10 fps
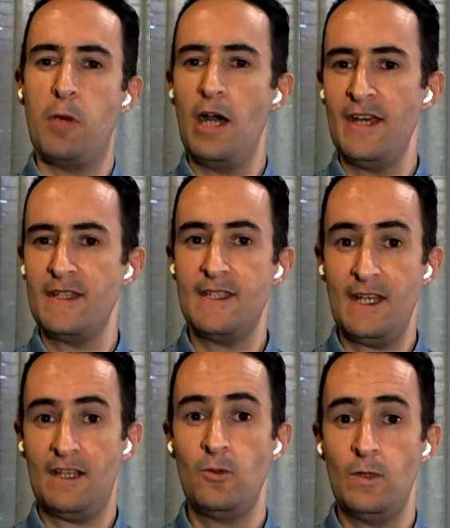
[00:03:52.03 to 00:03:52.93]
By that
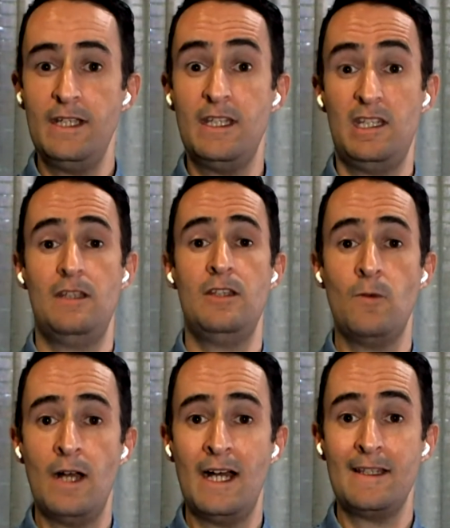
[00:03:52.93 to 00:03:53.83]
second week,
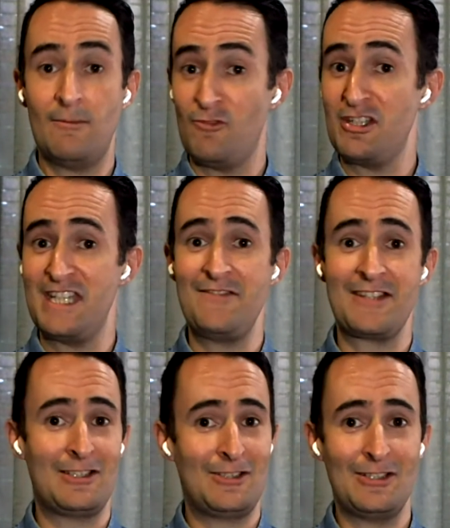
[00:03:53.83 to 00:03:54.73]
you are
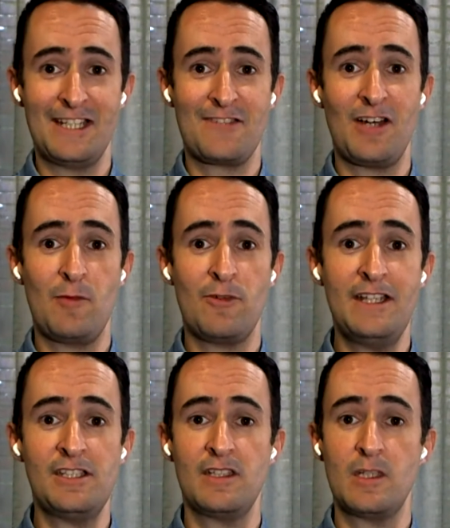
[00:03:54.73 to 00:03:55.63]
receiving a lot less
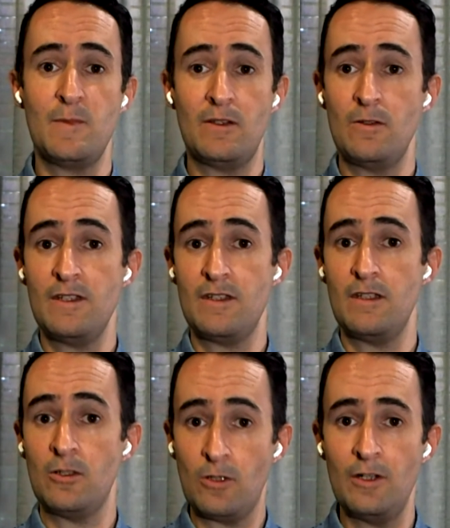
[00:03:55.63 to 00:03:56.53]
vibrations because
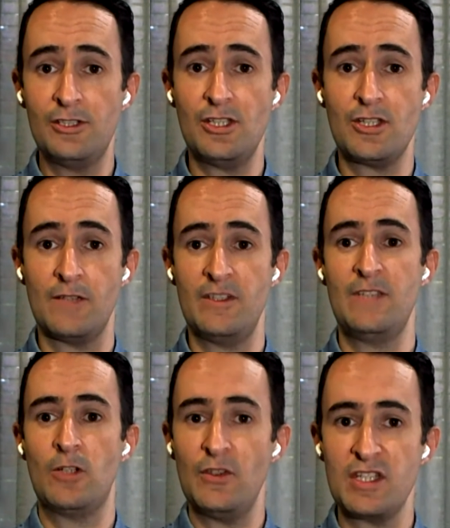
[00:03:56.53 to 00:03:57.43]
you're conscious of it.
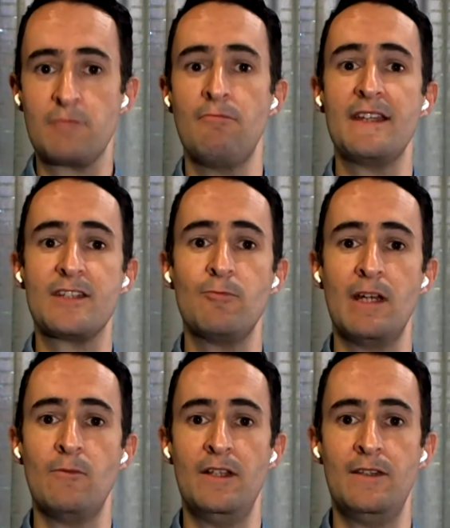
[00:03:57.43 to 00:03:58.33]
You've got this muscle
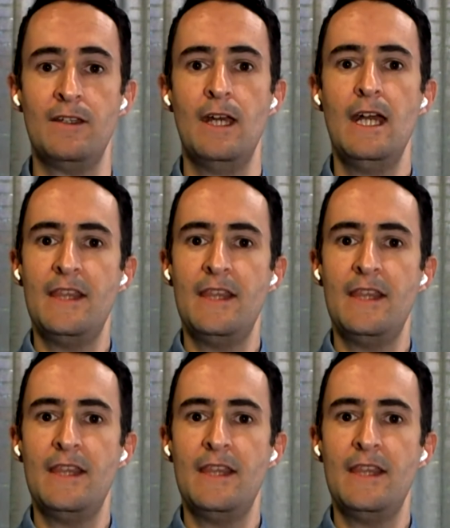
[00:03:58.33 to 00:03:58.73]
memory that